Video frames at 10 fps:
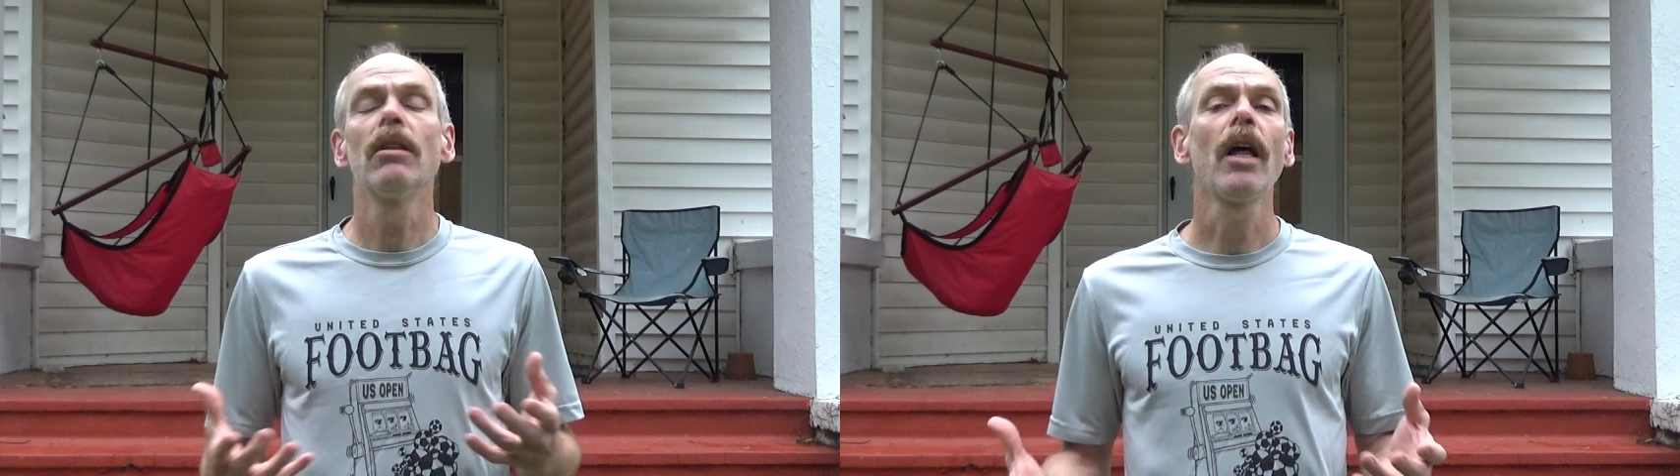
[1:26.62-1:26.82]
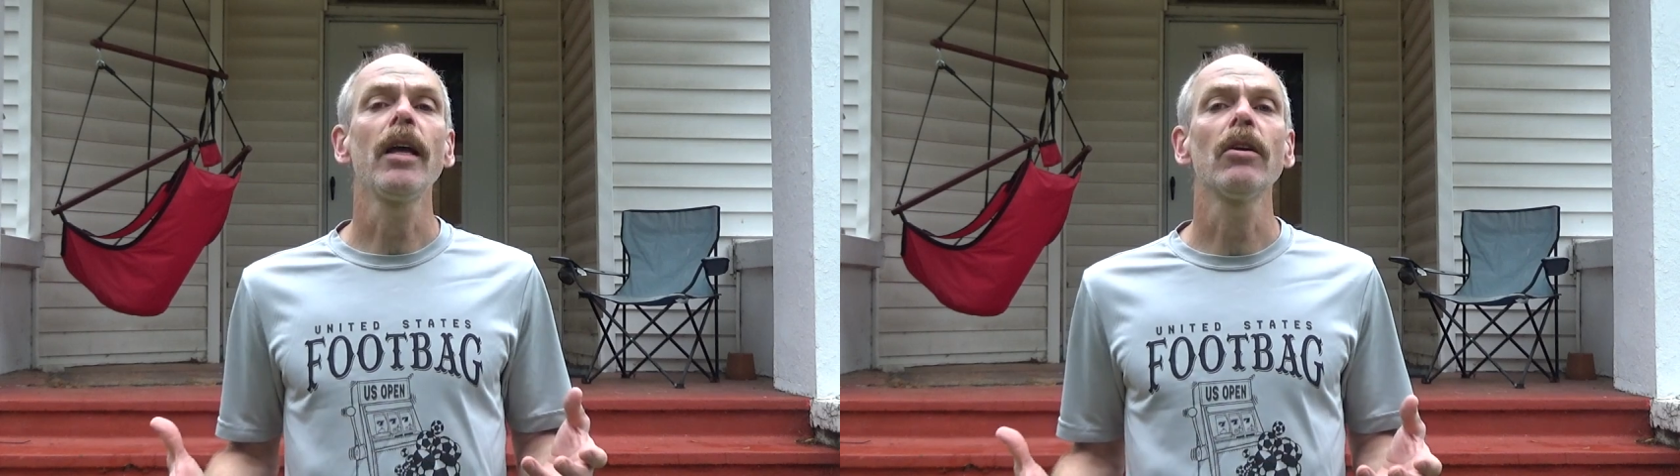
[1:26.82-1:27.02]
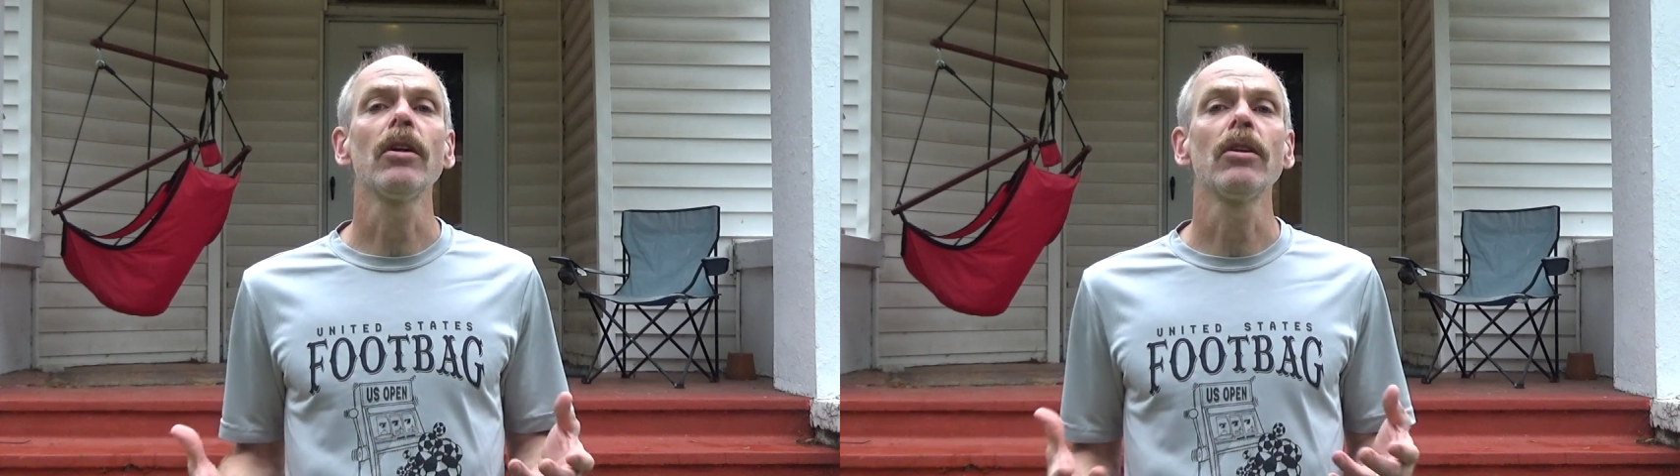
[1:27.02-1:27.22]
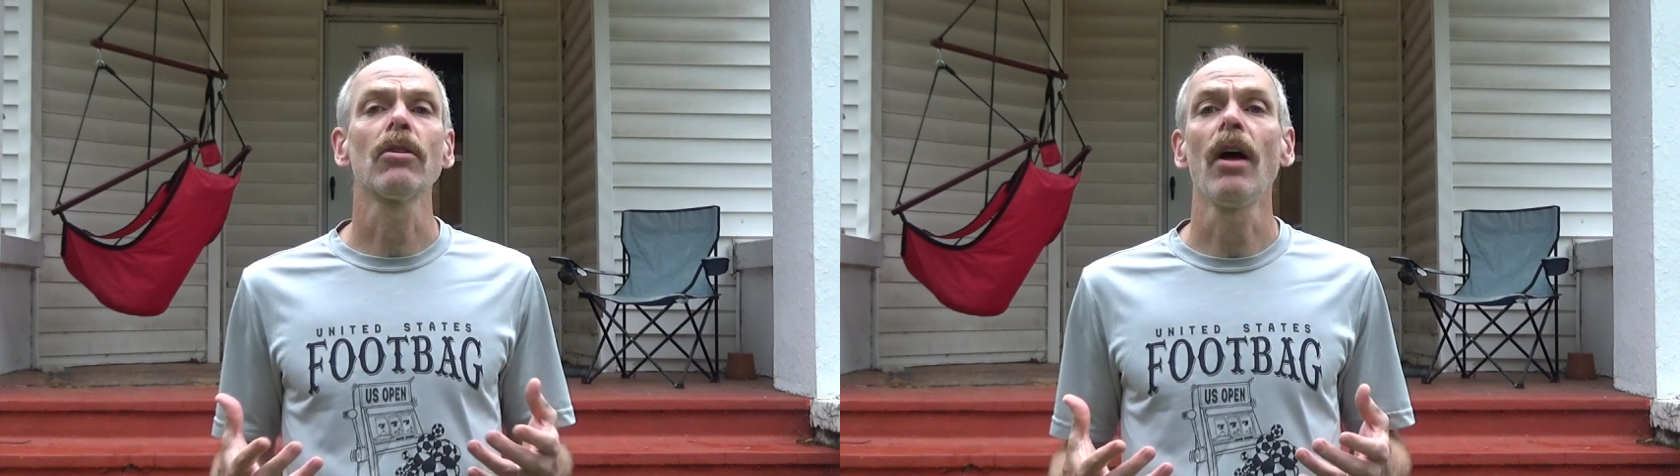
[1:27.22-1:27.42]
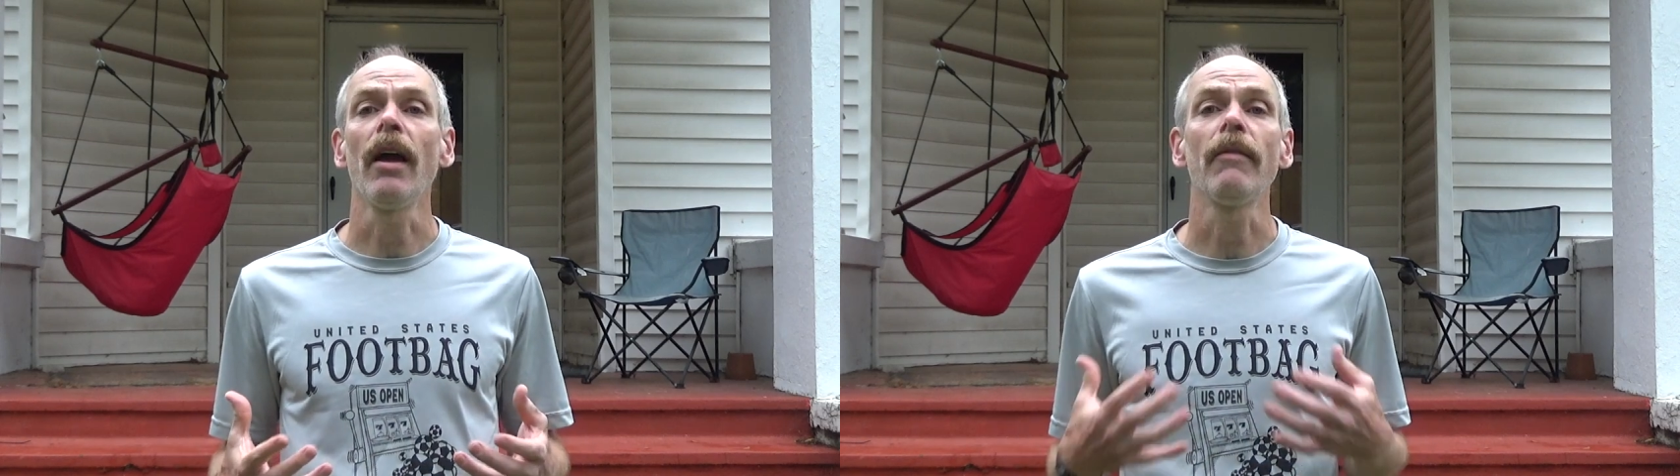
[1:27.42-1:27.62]
later in
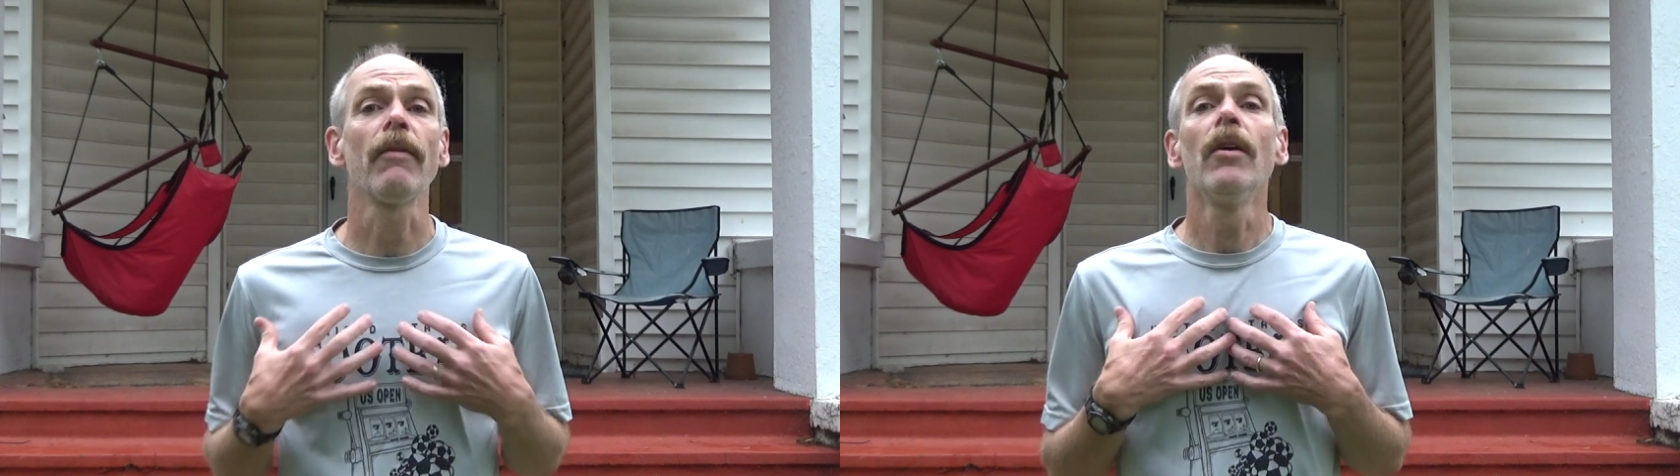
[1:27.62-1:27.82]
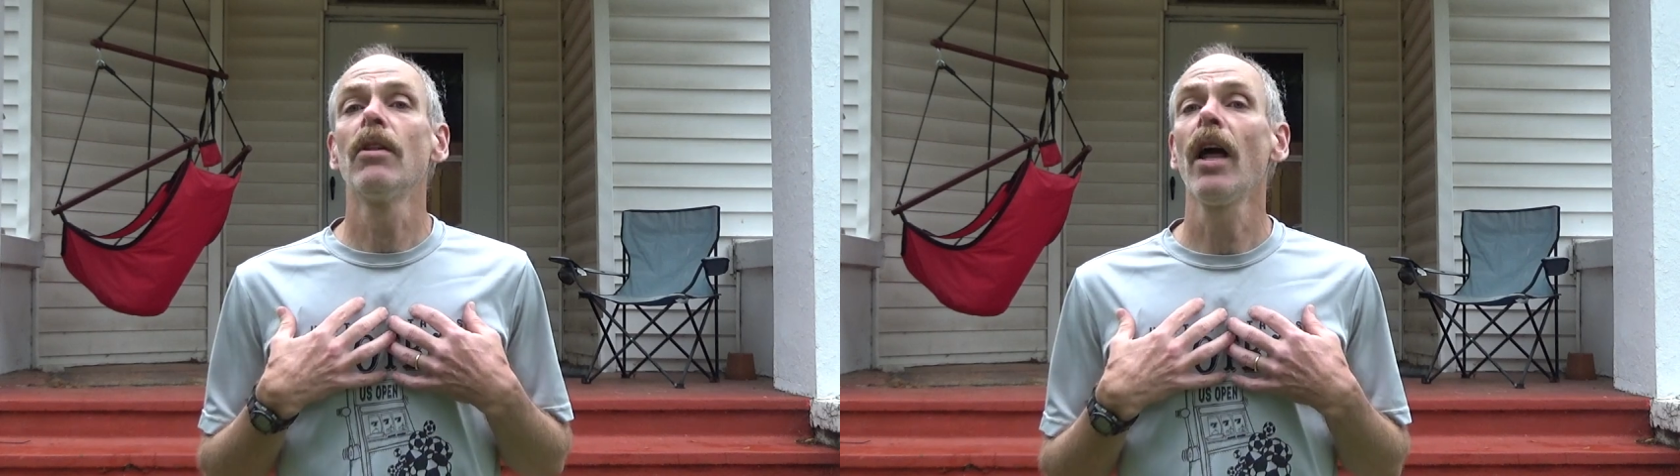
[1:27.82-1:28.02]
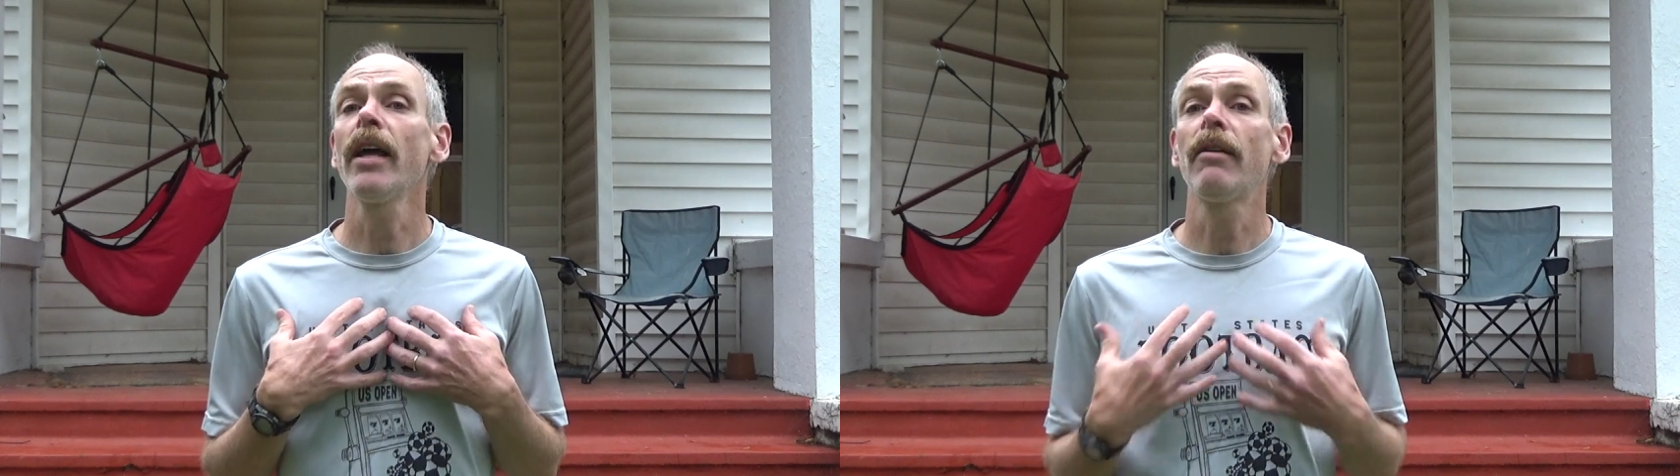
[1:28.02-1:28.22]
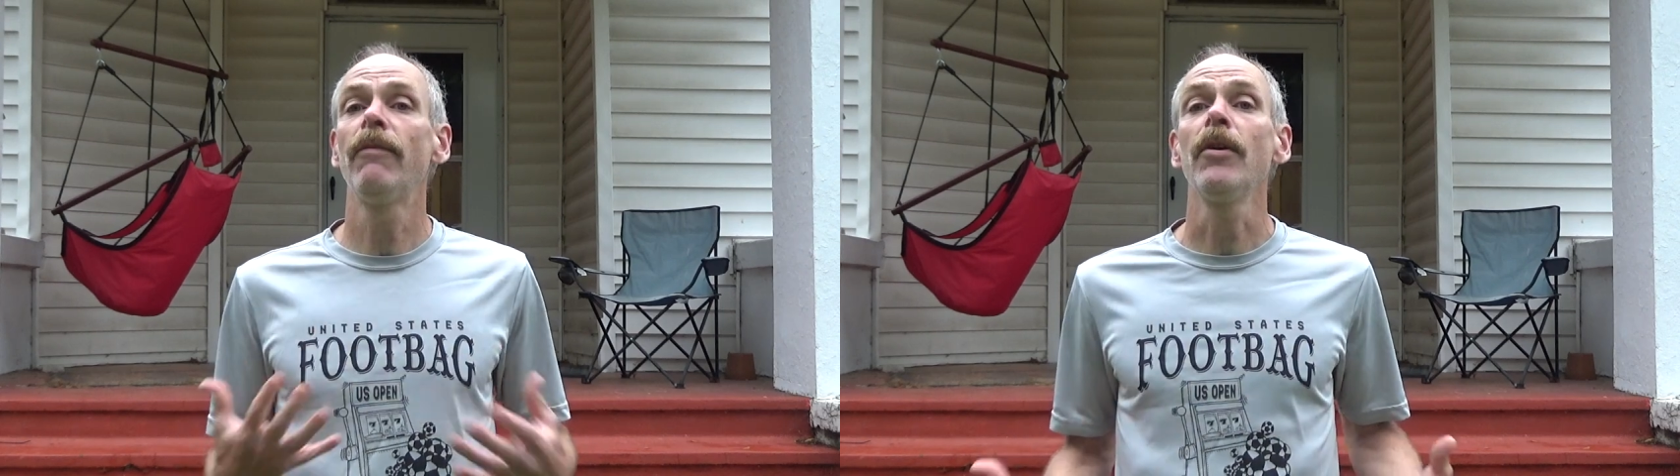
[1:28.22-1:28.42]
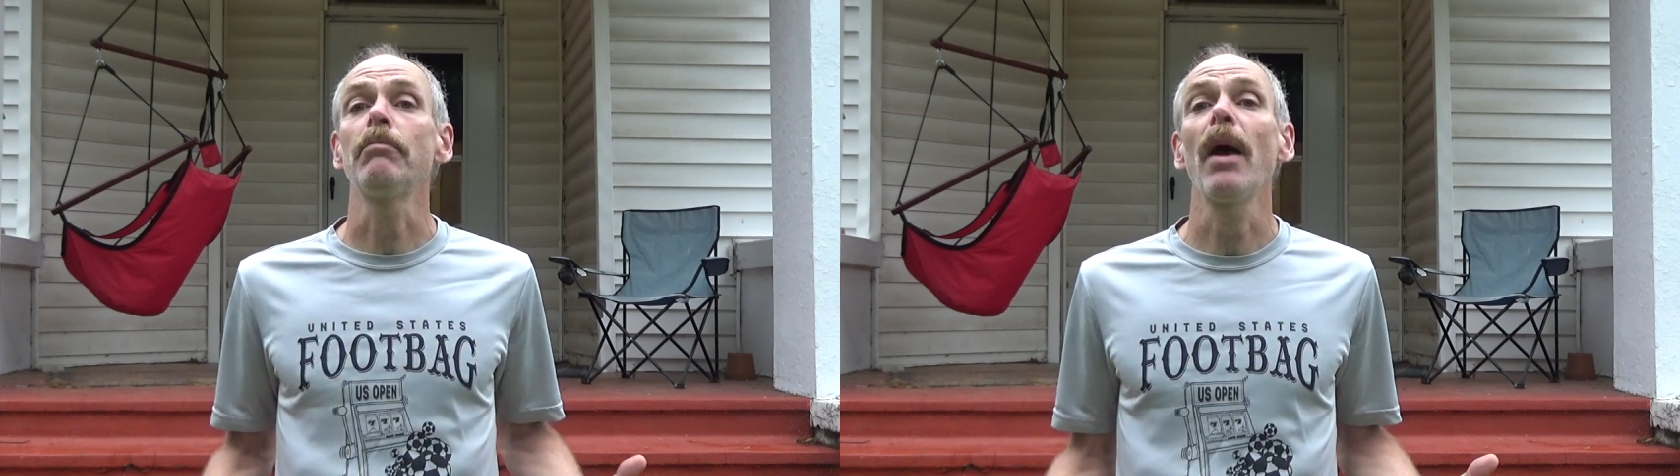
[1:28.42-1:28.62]
your life, like
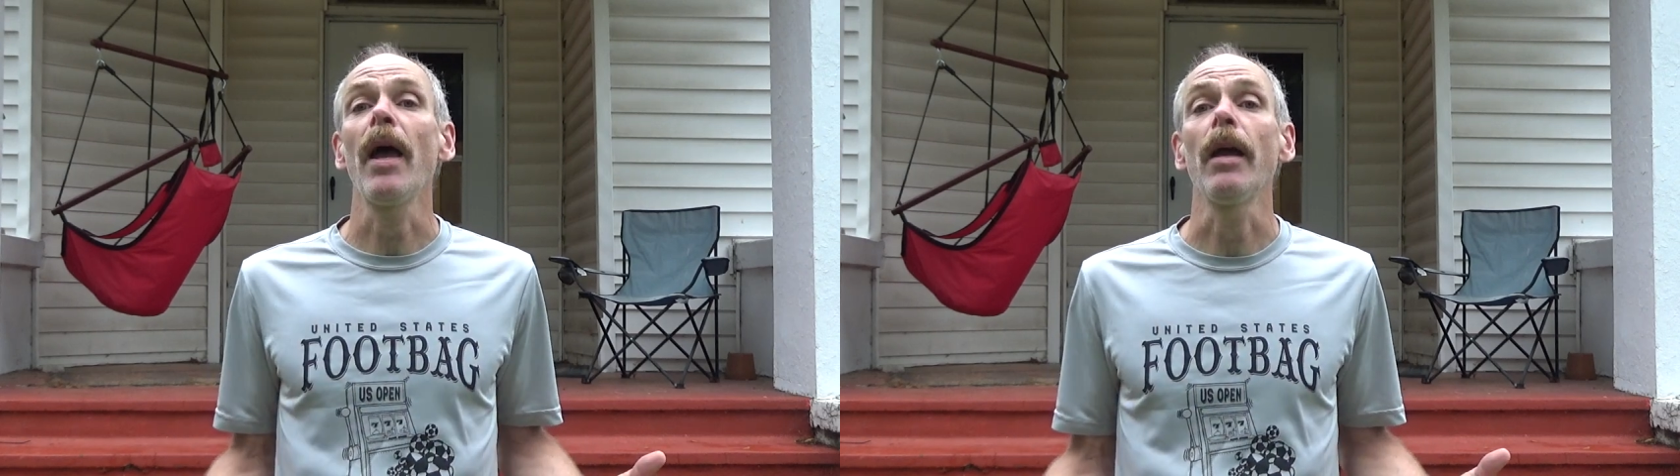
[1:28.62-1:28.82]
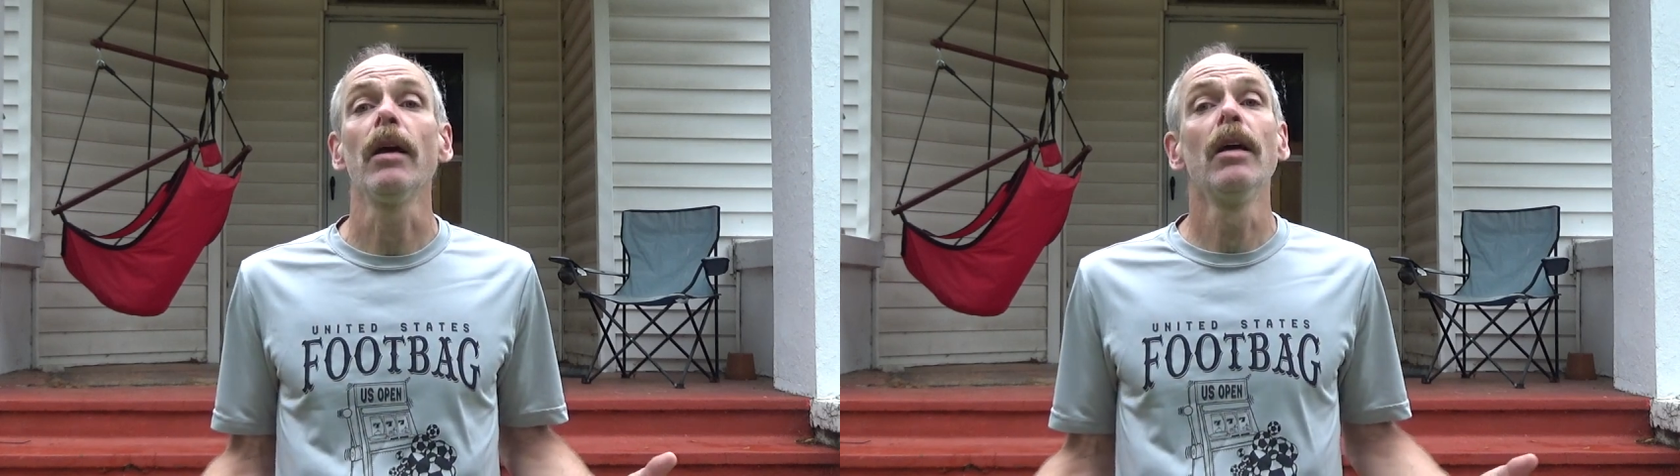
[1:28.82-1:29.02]
Footbag